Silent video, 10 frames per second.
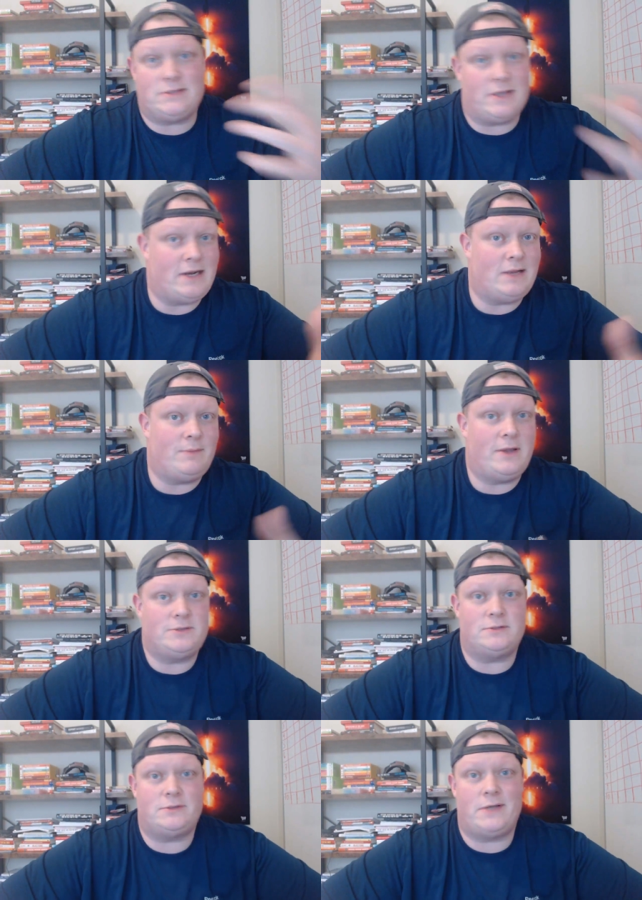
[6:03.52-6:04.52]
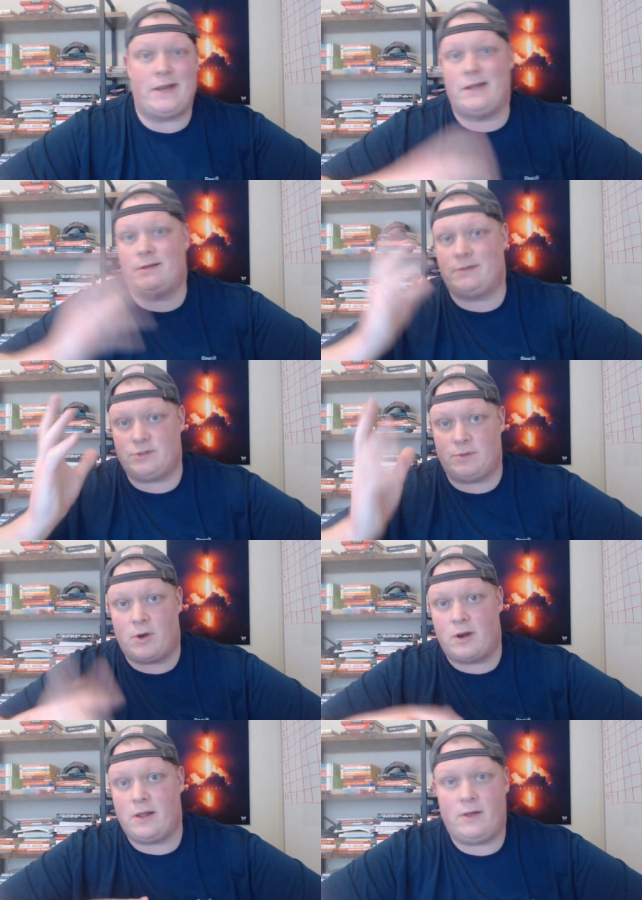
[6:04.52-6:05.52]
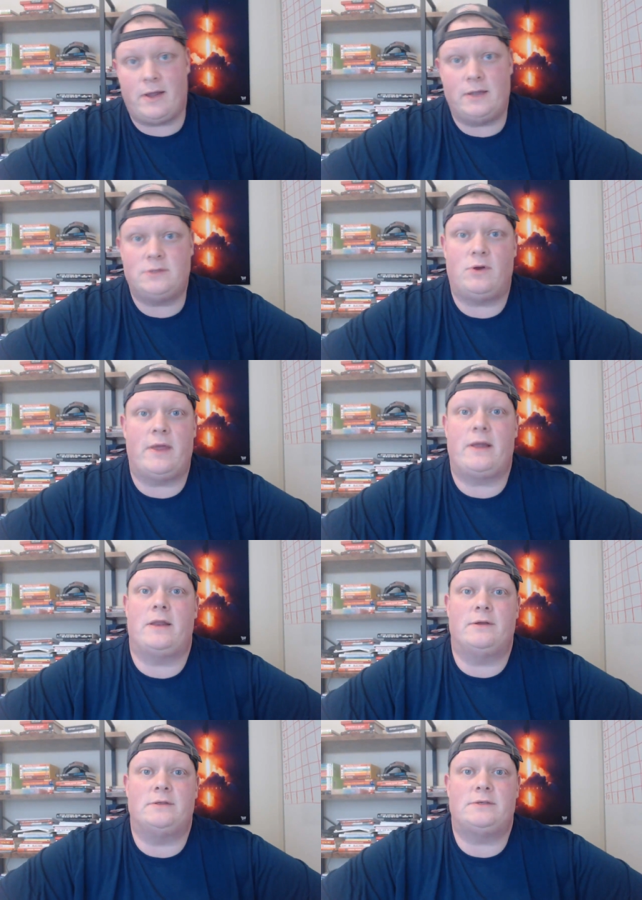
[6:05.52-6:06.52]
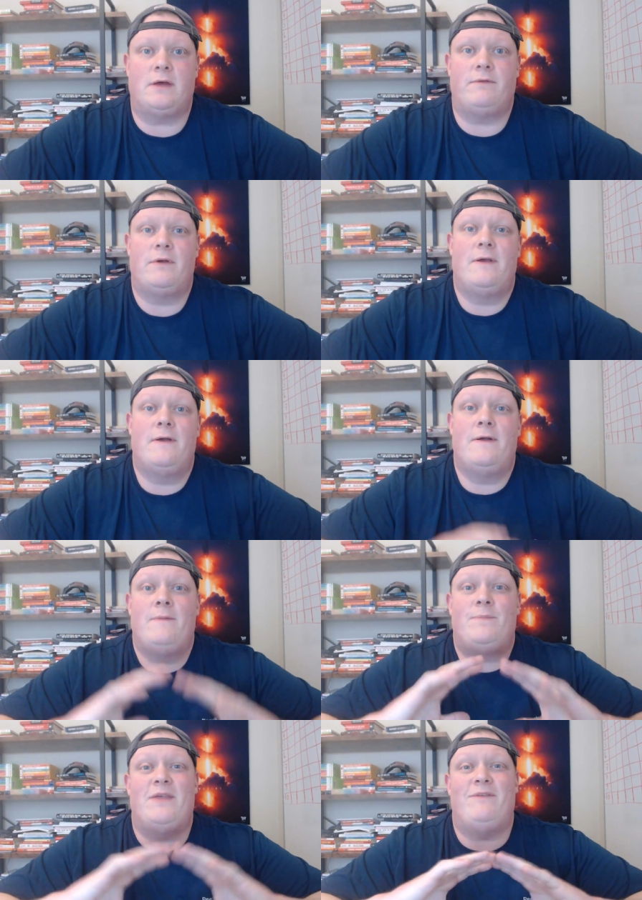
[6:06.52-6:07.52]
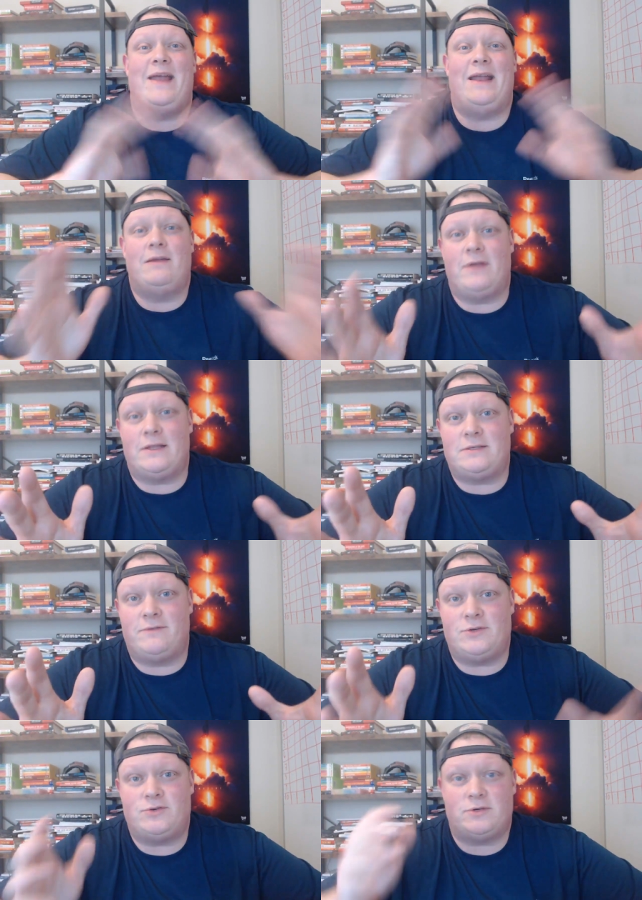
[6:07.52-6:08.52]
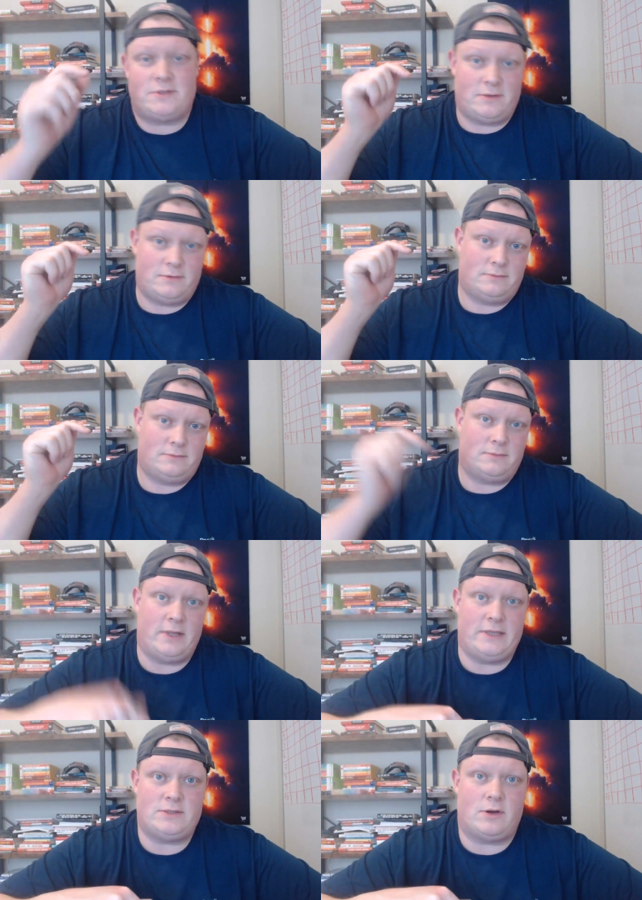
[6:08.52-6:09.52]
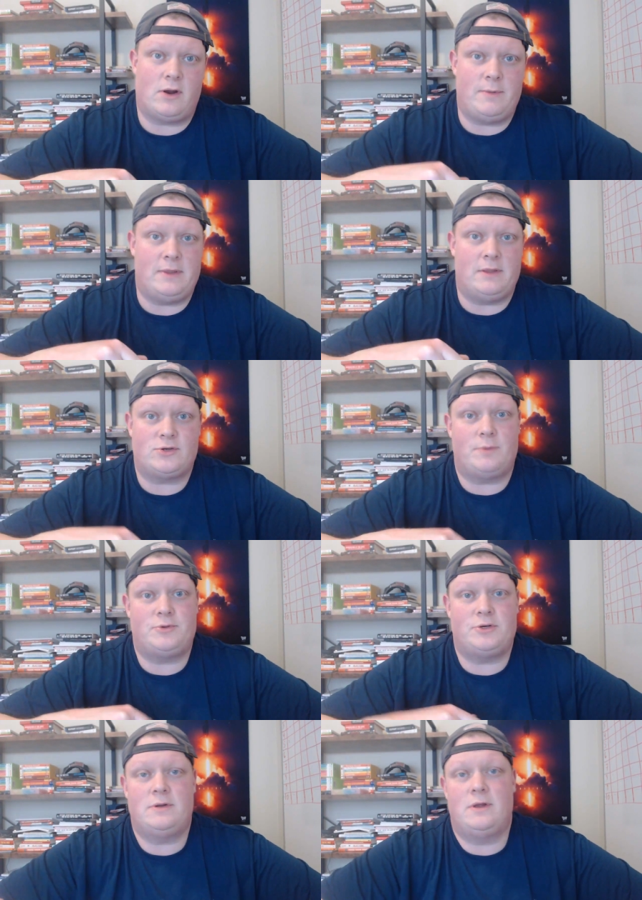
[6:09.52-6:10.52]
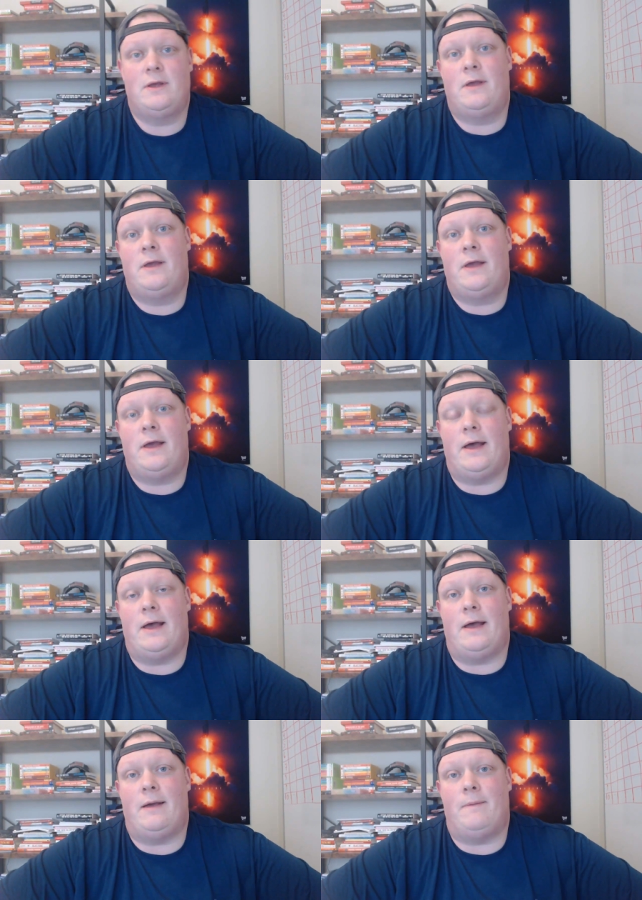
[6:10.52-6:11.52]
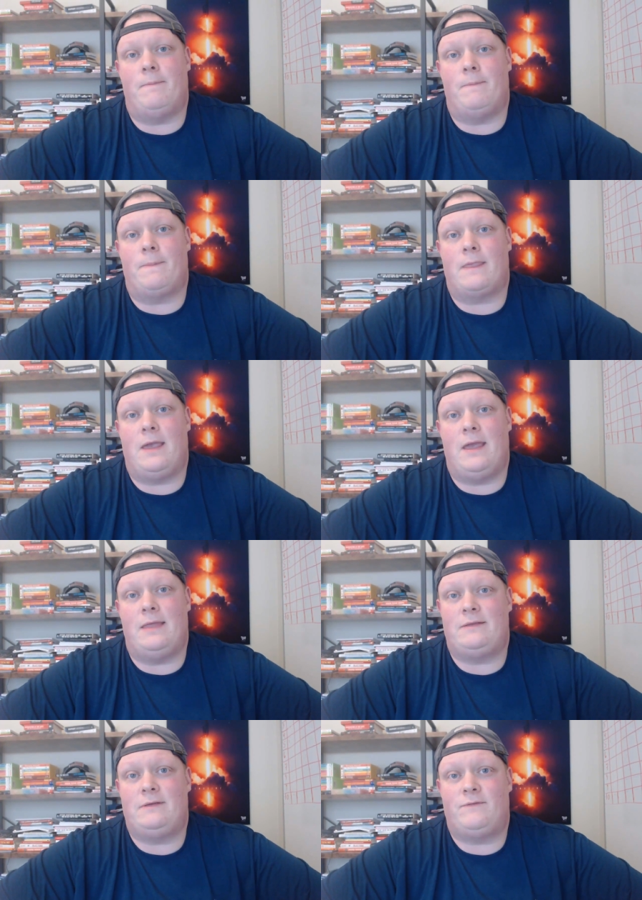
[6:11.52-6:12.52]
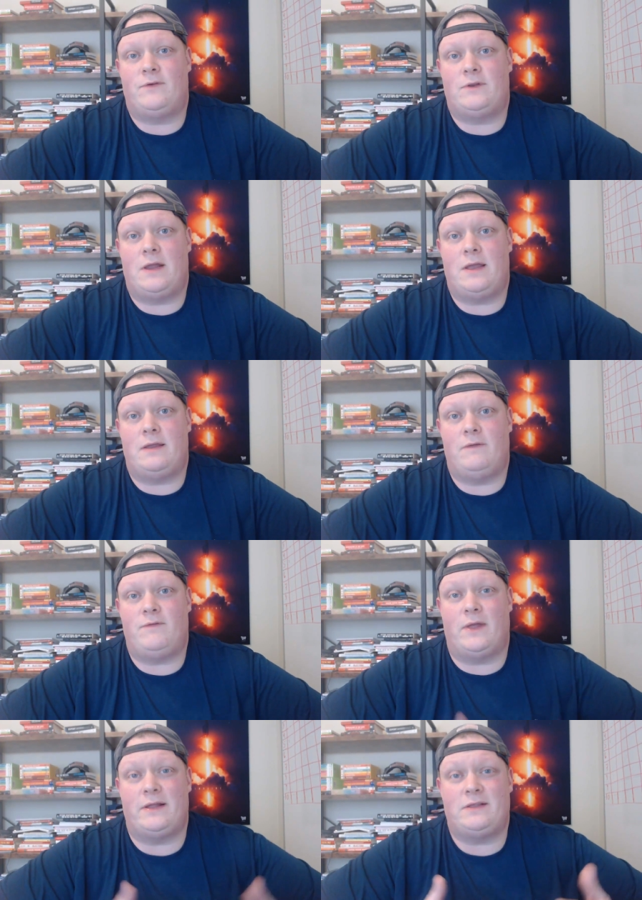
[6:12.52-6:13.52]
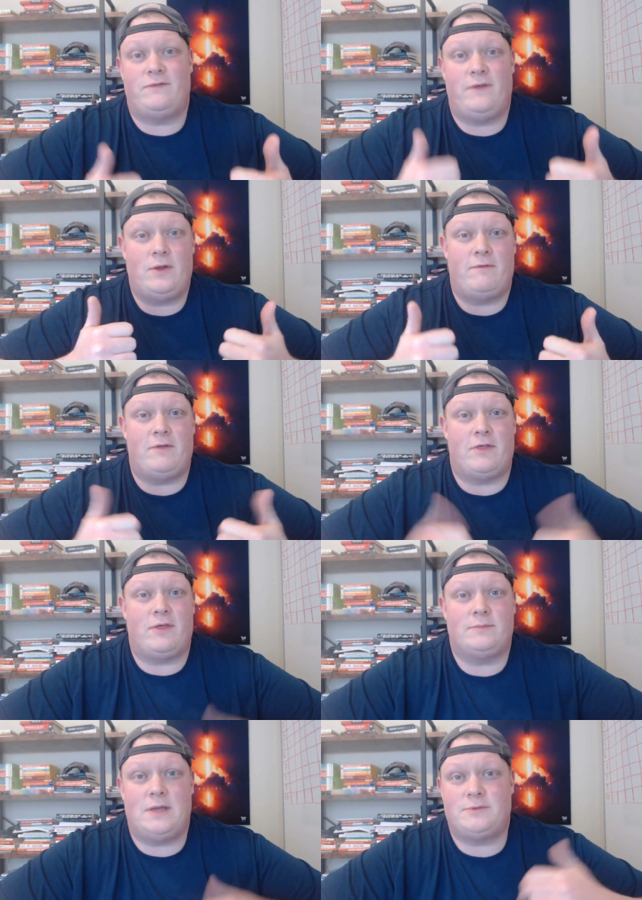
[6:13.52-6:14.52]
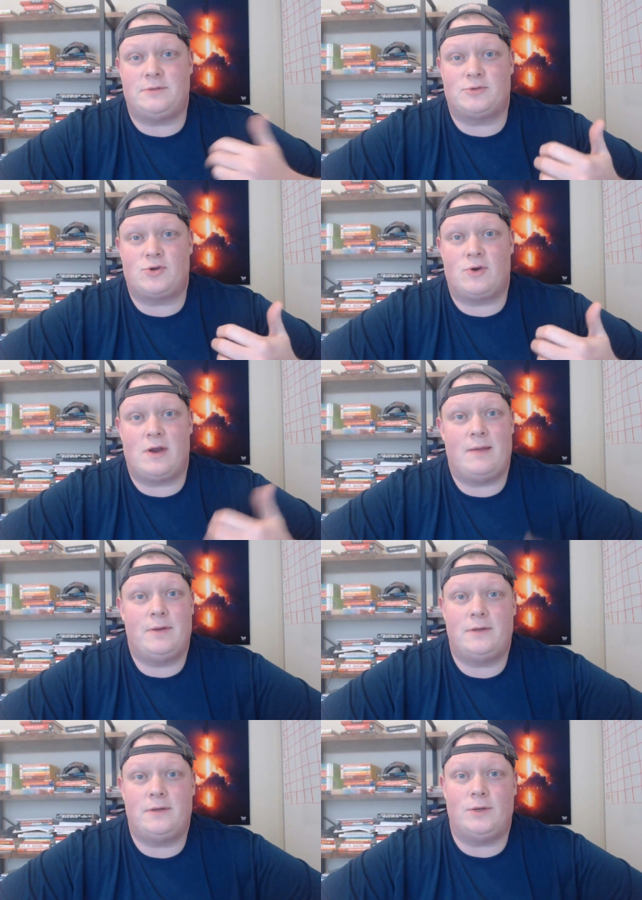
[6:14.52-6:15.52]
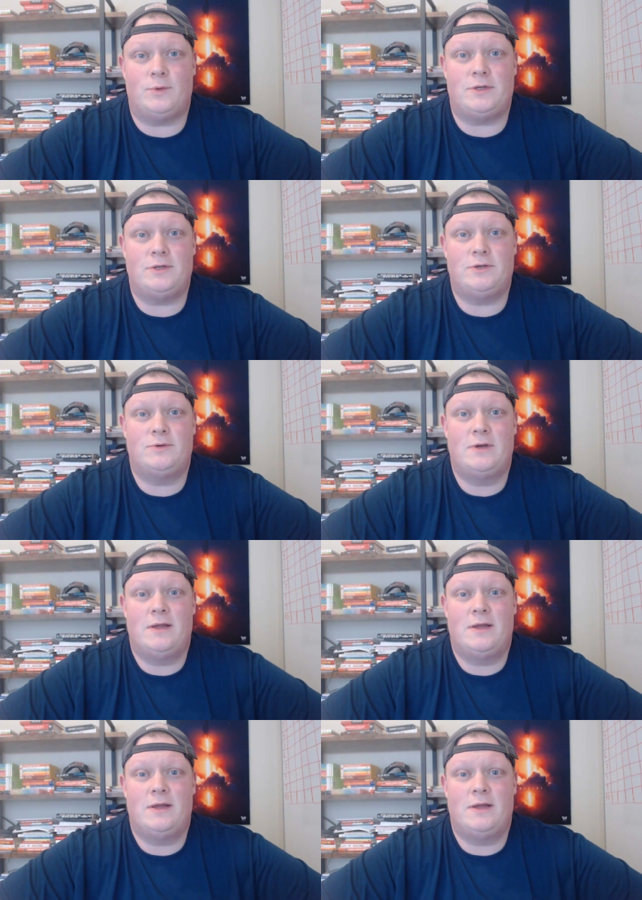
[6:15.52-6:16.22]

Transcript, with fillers: landing pages, how to get digital marketing clients, all that kind of good stuff. If any of that's of interest, links are going to be in the description. Um, and that's it for today. If you like this video, give it a thumbs up, subscribe, you know what to do.